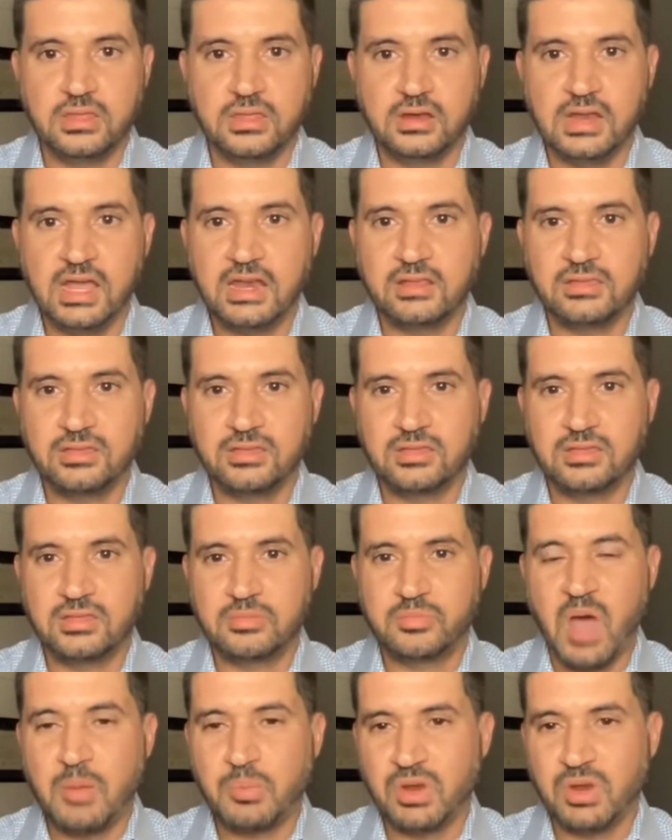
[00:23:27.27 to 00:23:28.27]
latest
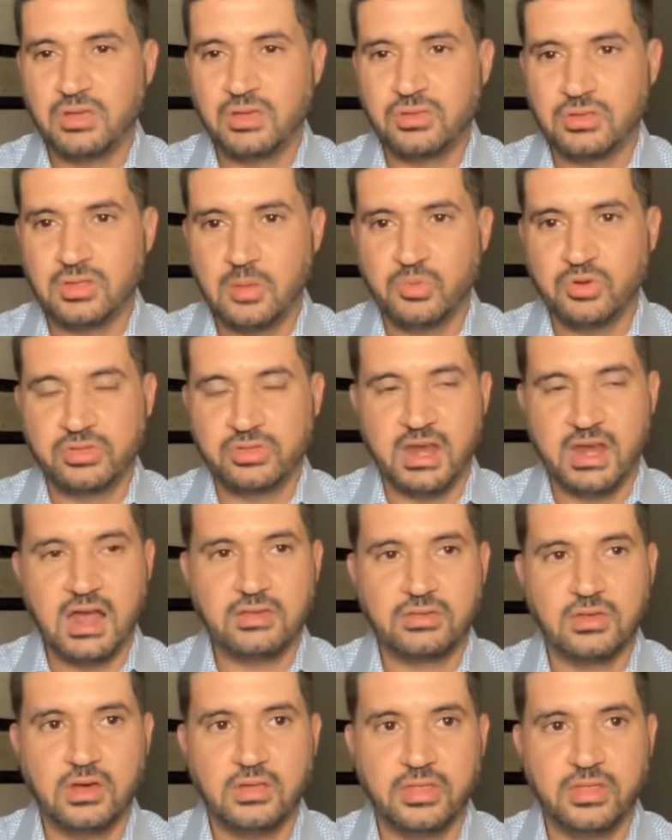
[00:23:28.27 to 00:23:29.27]
population numbers that I
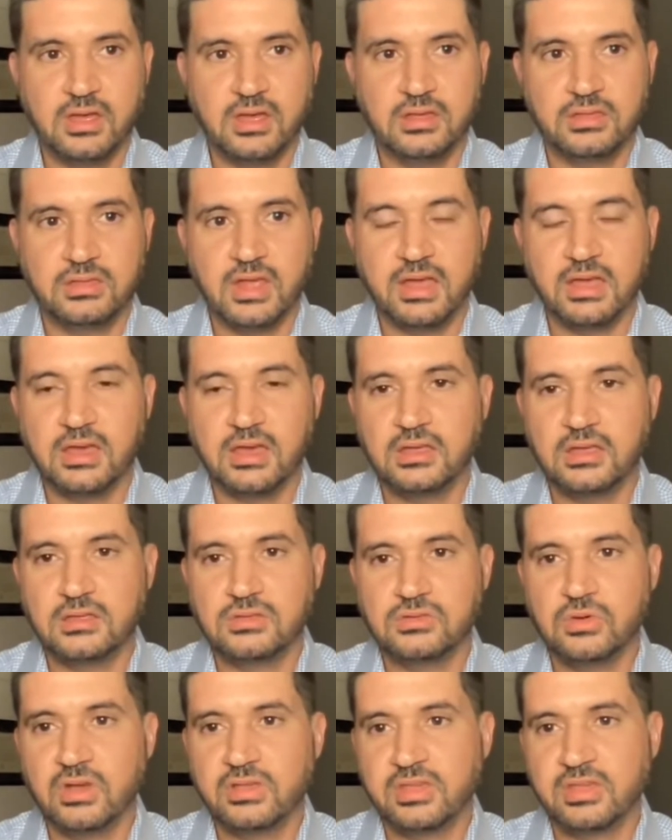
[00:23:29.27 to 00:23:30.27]
saw there is like
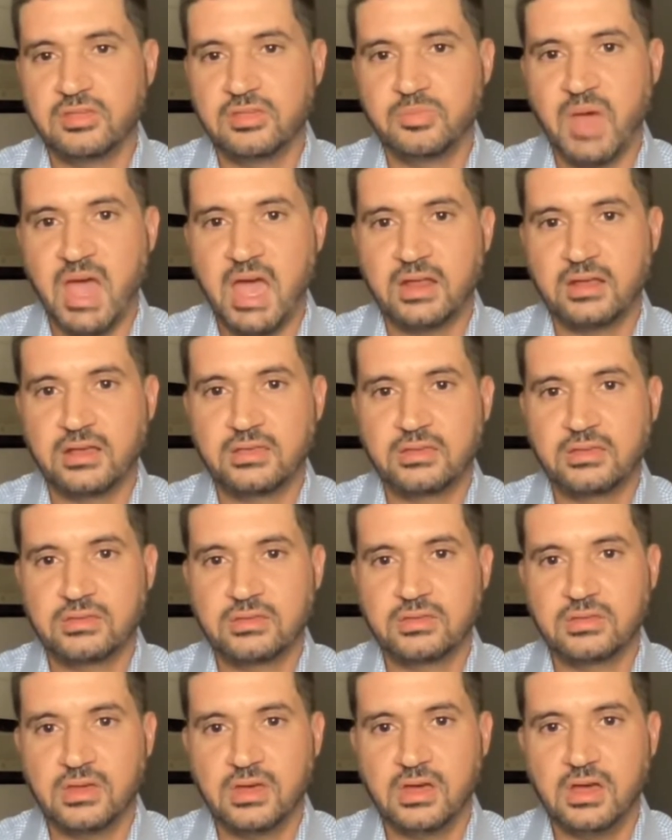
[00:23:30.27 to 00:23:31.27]
U.S.
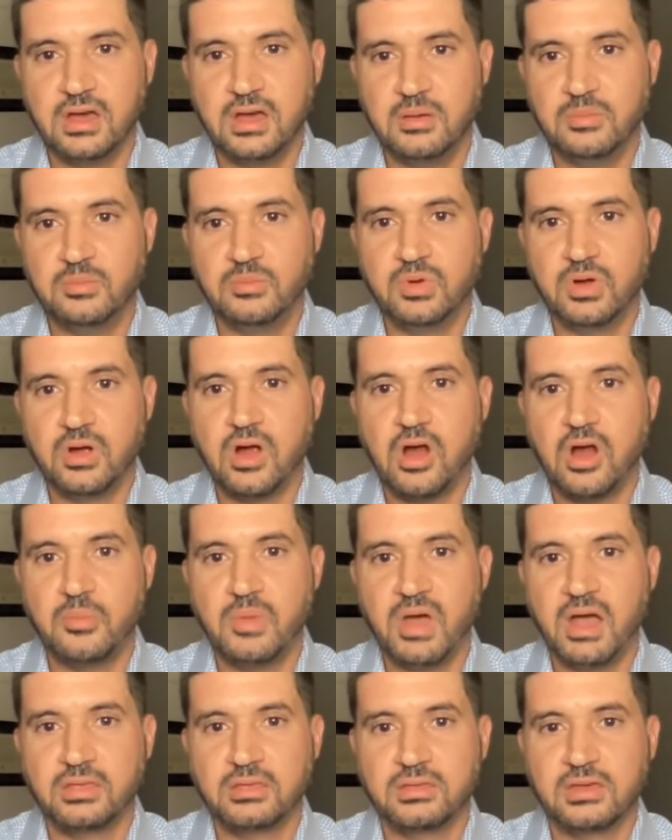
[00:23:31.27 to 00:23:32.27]
Hispanics are
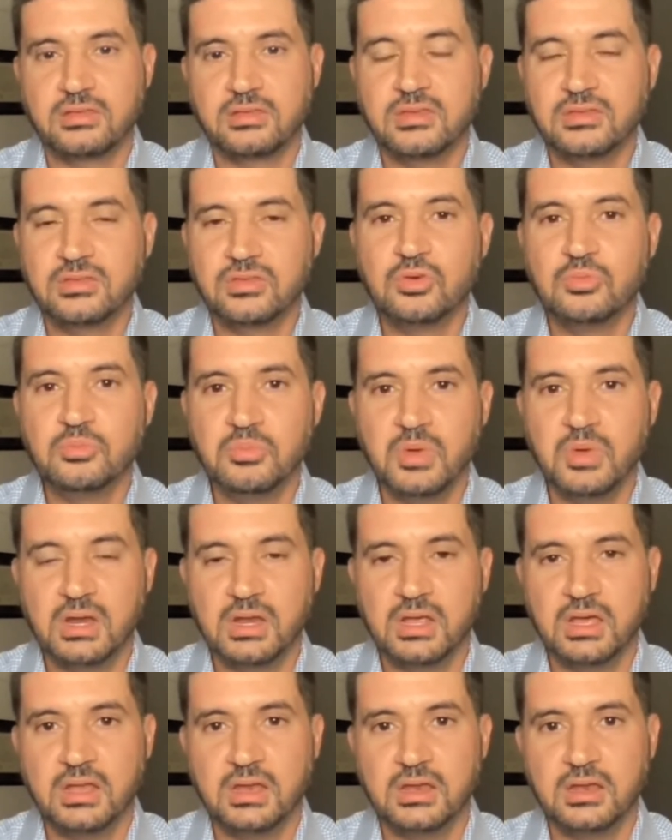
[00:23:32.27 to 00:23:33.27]
about 62
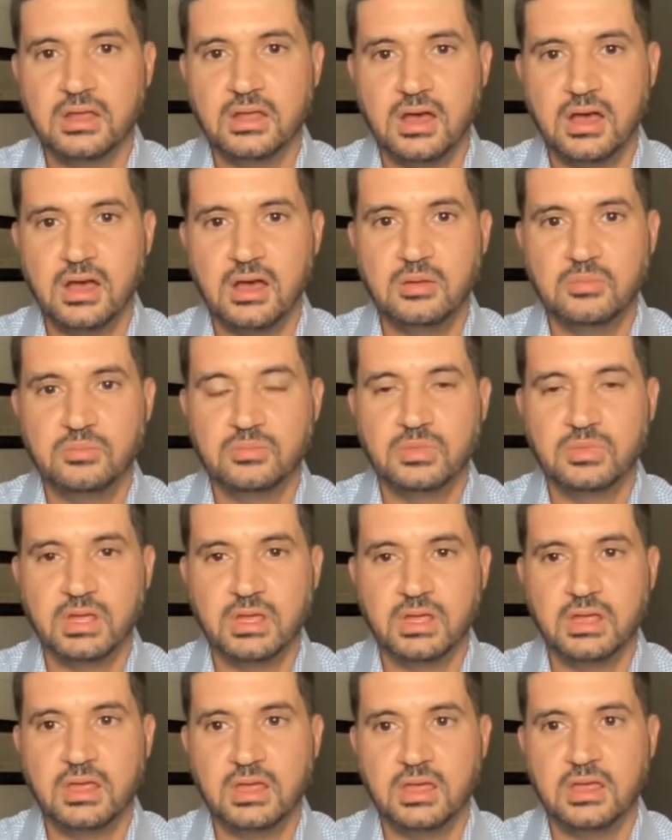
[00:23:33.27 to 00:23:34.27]
million
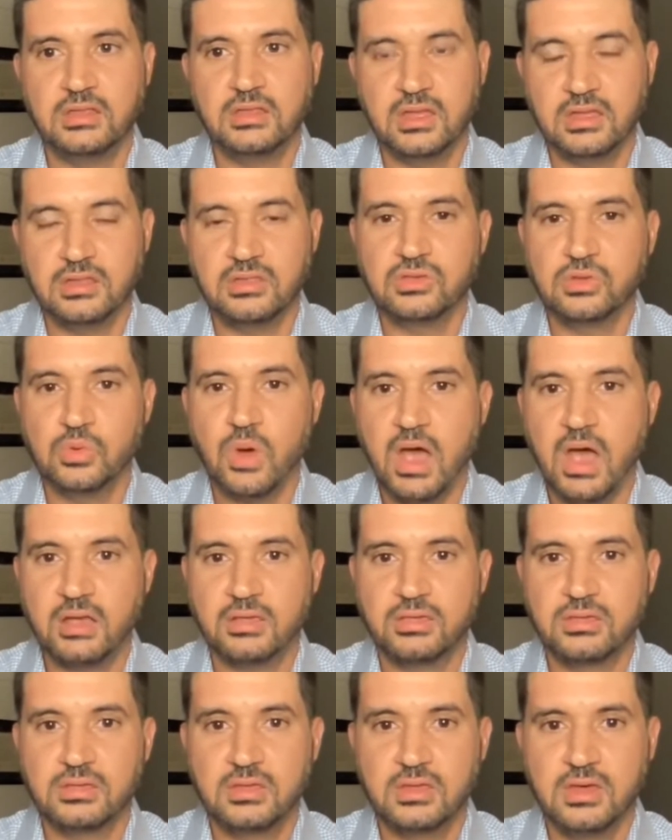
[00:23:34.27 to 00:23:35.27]
in the
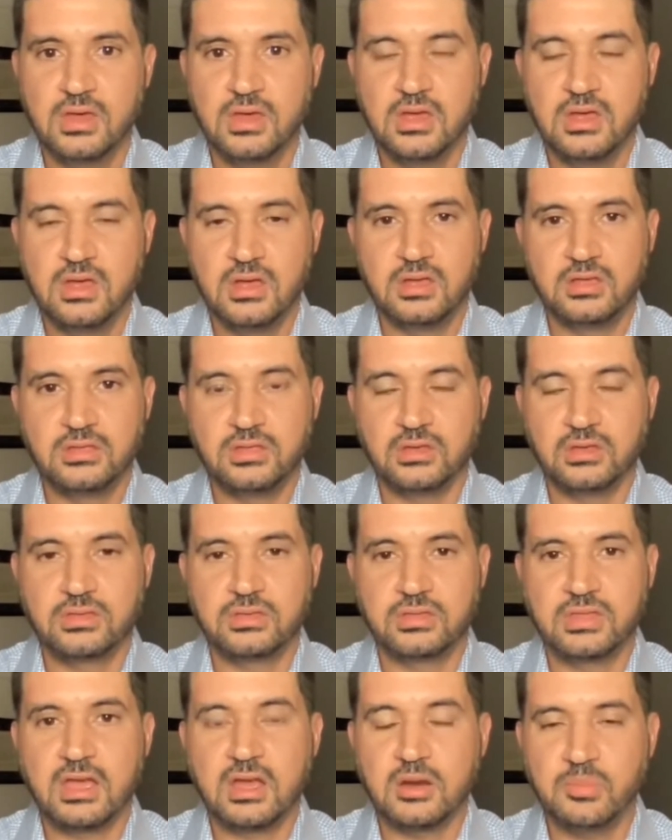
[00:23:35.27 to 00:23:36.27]
U.S. Just
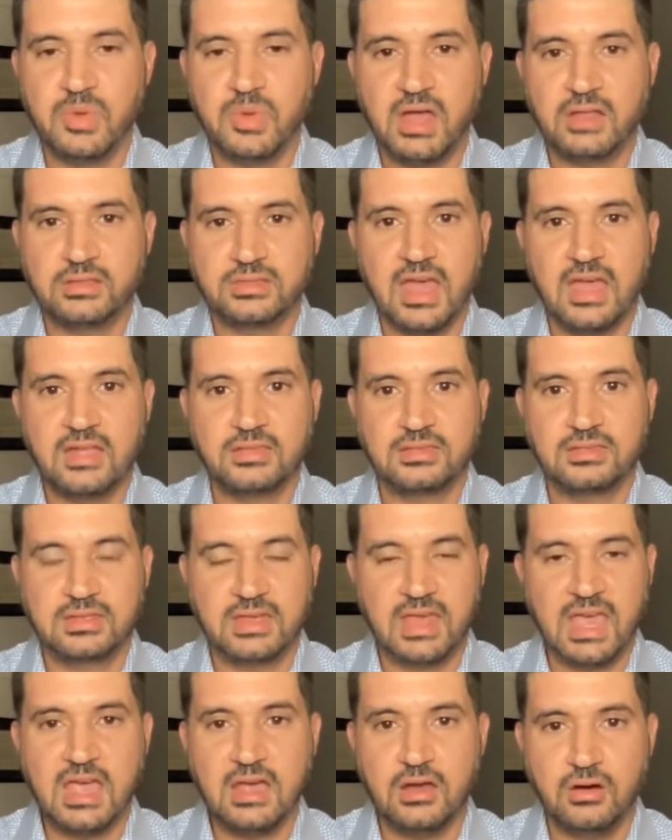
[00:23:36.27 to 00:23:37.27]
thinking about that
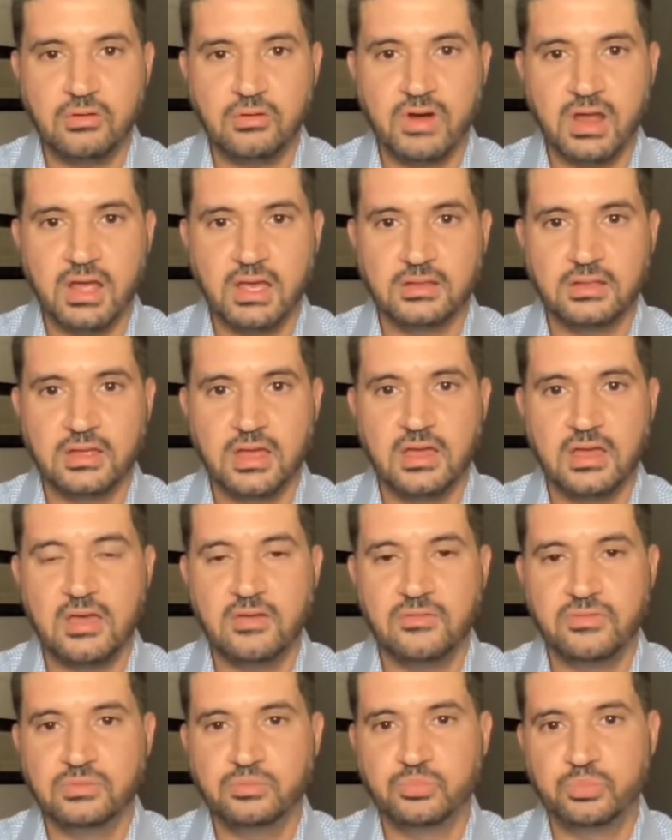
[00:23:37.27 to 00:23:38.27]
scale, right?
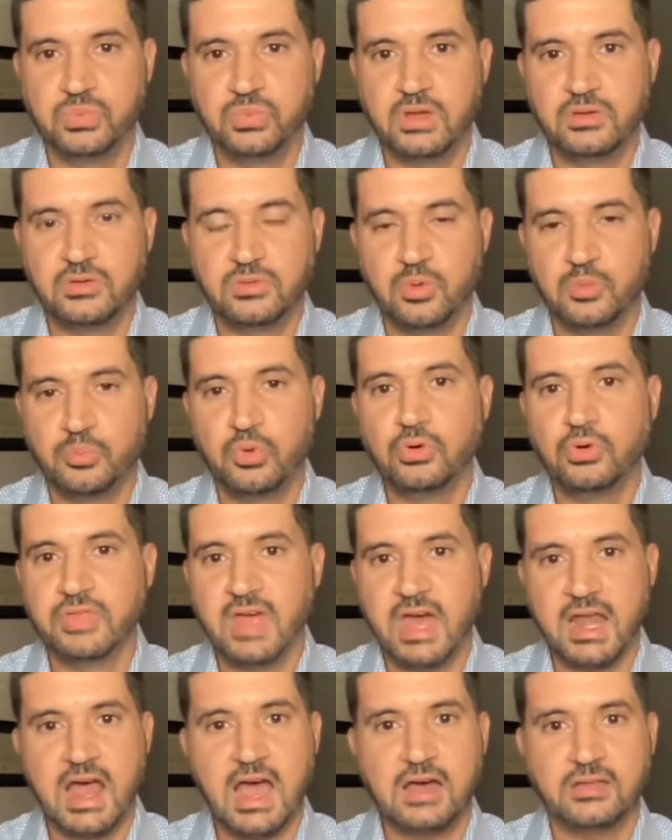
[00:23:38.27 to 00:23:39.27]
If you would pull
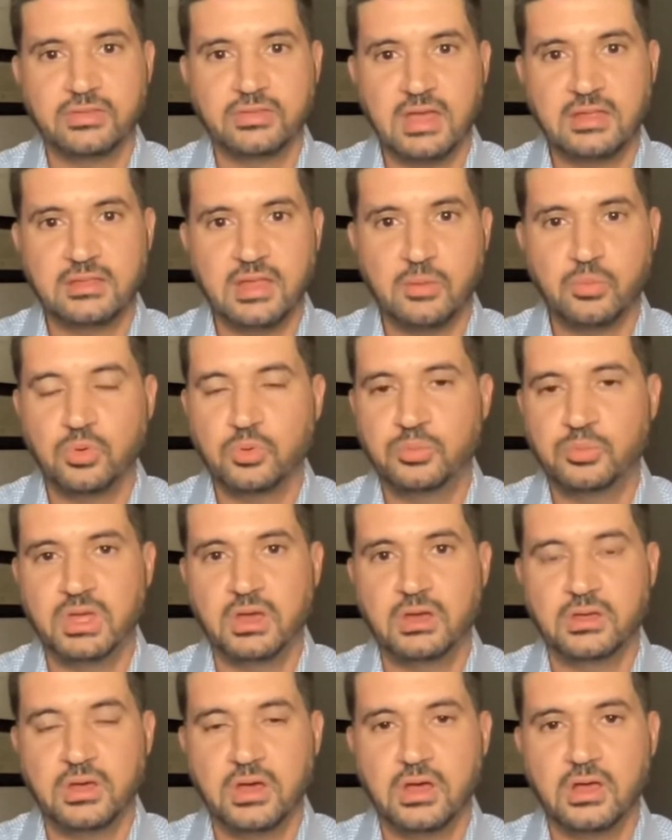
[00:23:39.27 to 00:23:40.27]
that out, that would
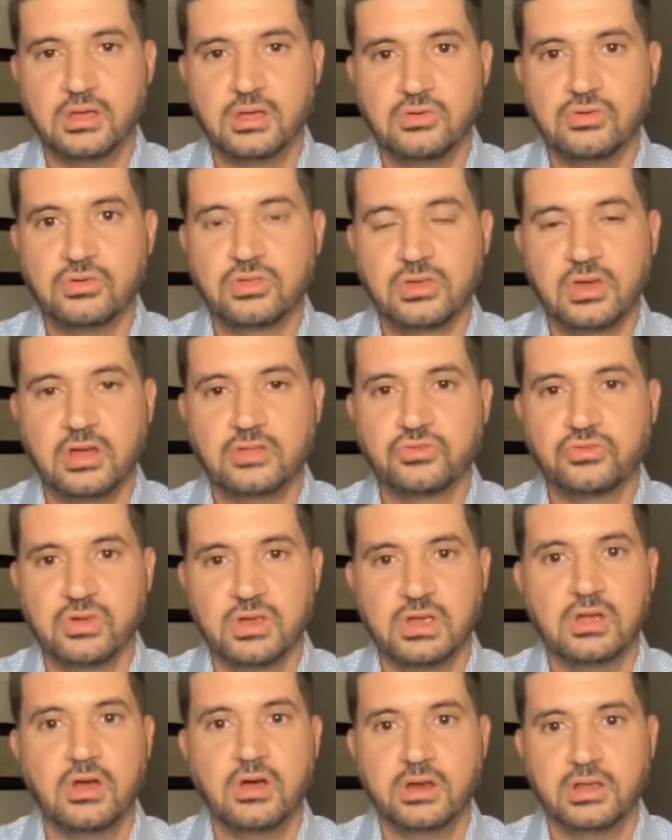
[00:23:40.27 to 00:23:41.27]
be a huge
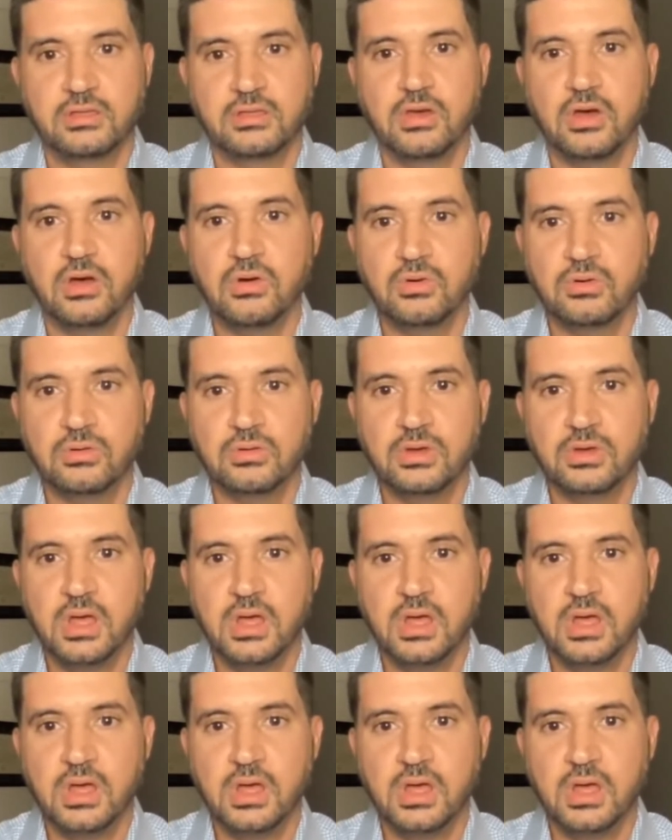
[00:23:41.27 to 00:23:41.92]
country on its own.